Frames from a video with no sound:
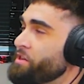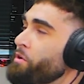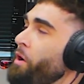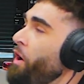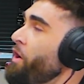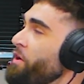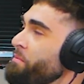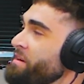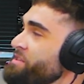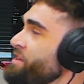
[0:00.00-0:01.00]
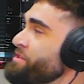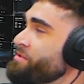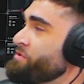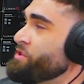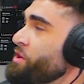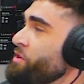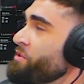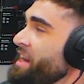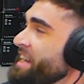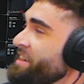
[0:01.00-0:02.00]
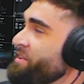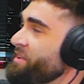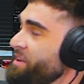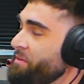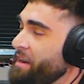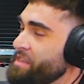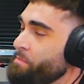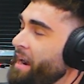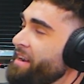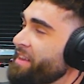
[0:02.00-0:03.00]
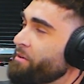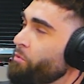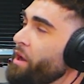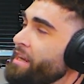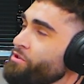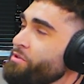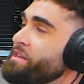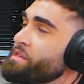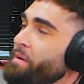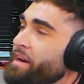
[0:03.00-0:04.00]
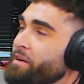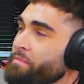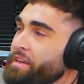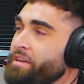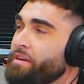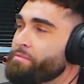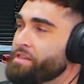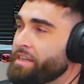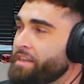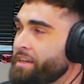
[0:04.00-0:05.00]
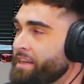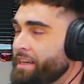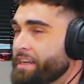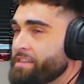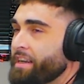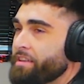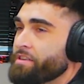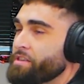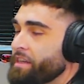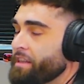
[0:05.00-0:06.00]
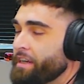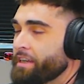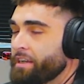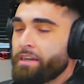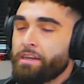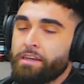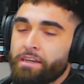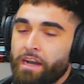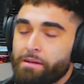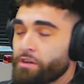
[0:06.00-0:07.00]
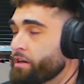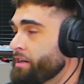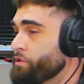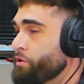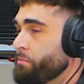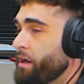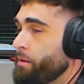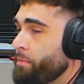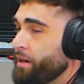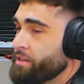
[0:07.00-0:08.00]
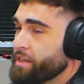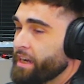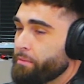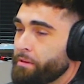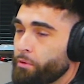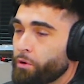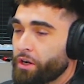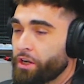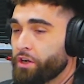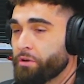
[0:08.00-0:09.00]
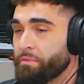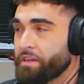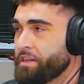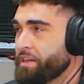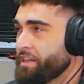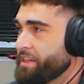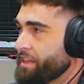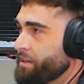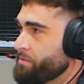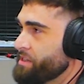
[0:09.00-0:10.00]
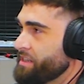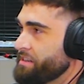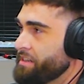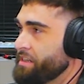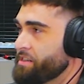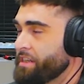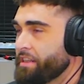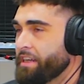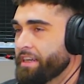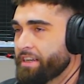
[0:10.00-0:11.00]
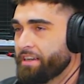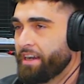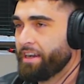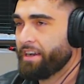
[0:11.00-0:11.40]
so hard, but it's also so like aspire like what I truly aspire to be. You know what I'm mm-hmm, saying? Mm-hmm. He's not out there saying like, I'm turning into a mob boss. I got people working under me. You know what I'm saying? He's saying like,